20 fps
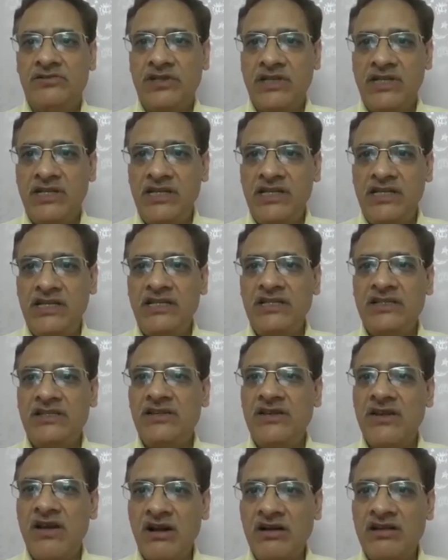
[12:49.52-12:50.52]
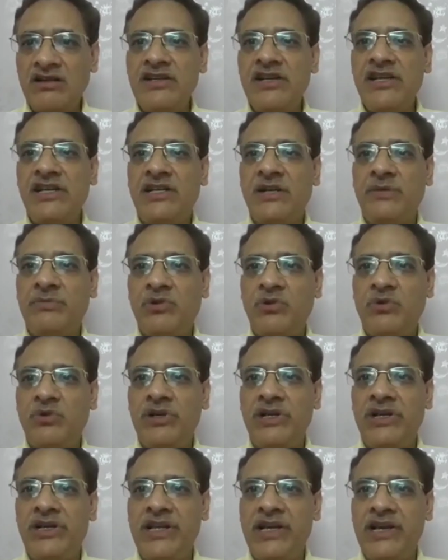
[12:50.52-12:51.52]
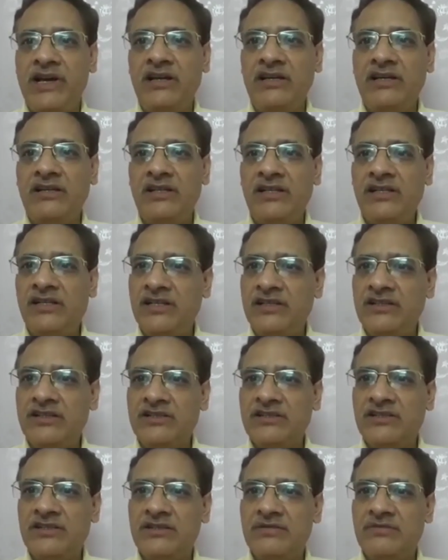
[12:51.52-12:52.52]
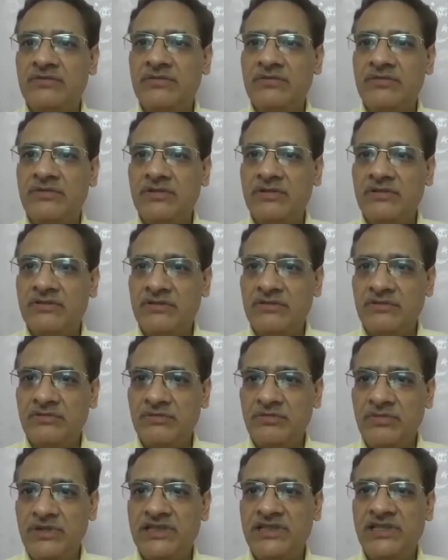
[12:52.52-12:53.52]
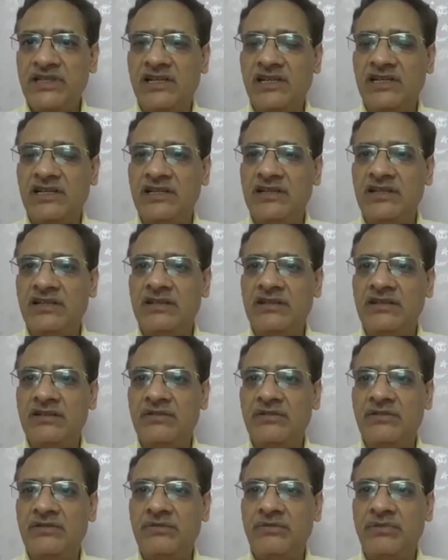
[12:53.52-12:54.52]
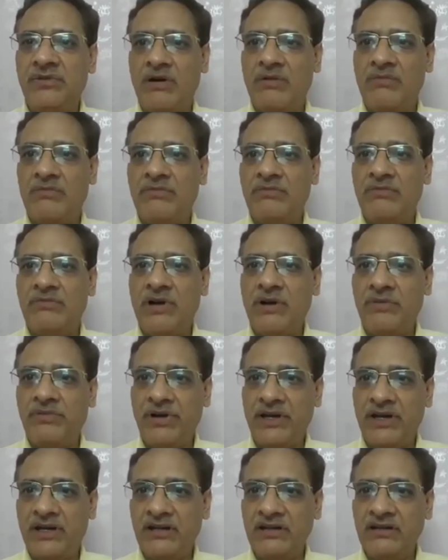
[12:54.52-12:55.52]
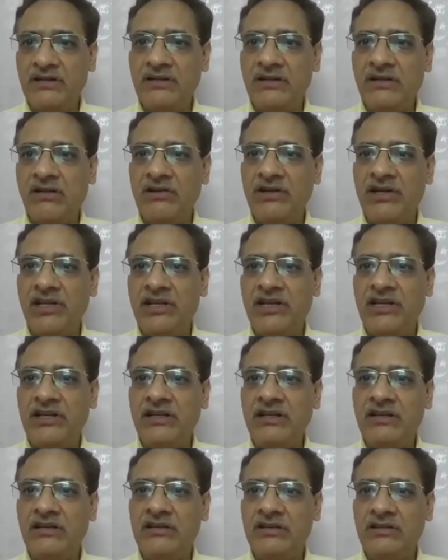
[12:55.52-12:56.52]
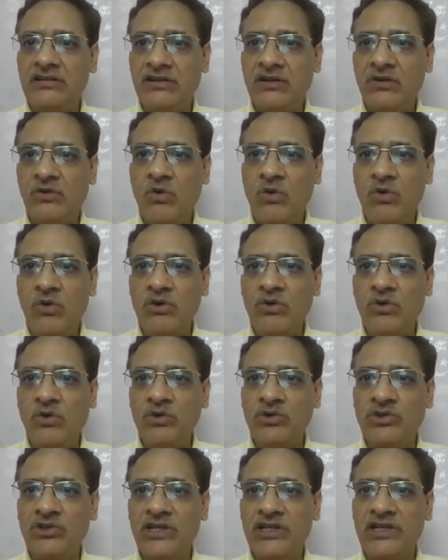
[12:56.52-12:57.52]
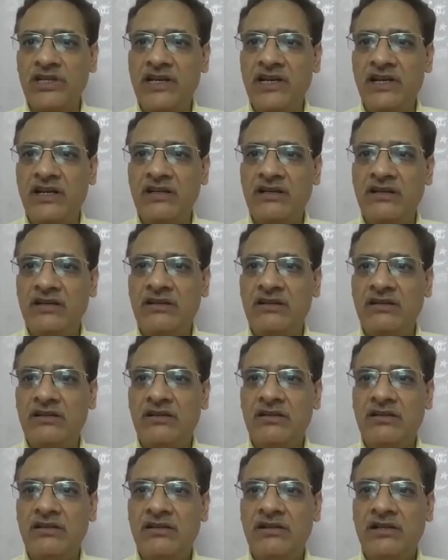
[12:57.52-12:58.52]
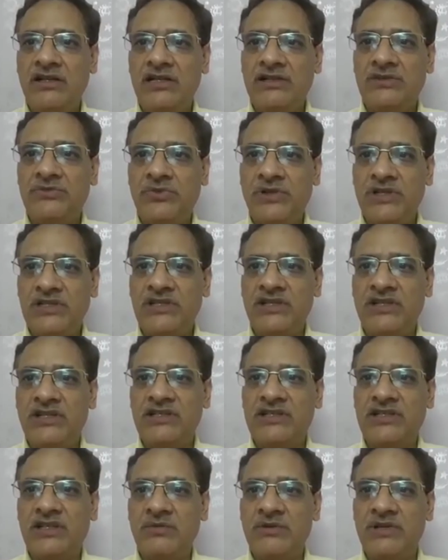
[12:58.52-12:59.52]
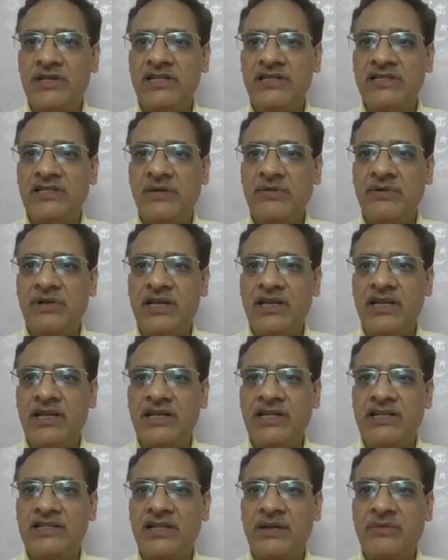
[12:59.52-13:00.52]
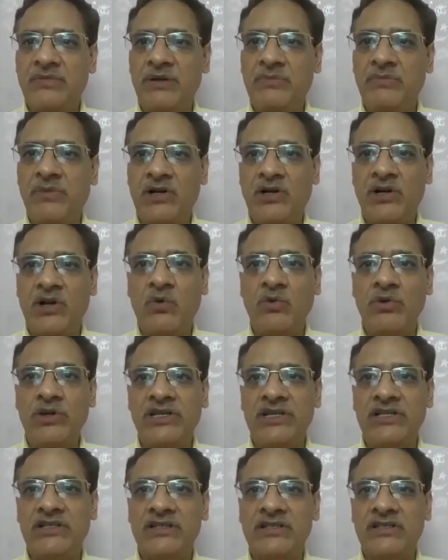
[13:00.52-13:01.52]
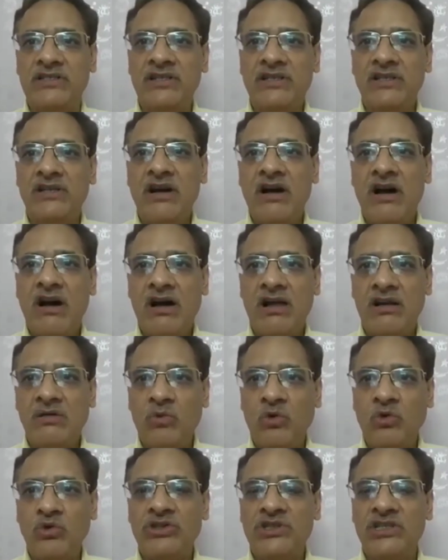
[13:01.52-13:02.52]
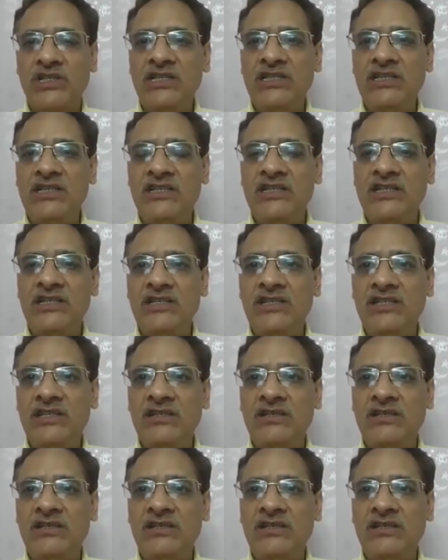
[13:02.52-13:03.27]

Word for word: Tree is not native to India, it is basically from African continent, the Gold Coast area, its first discovery in 1787, but now it is almost seen in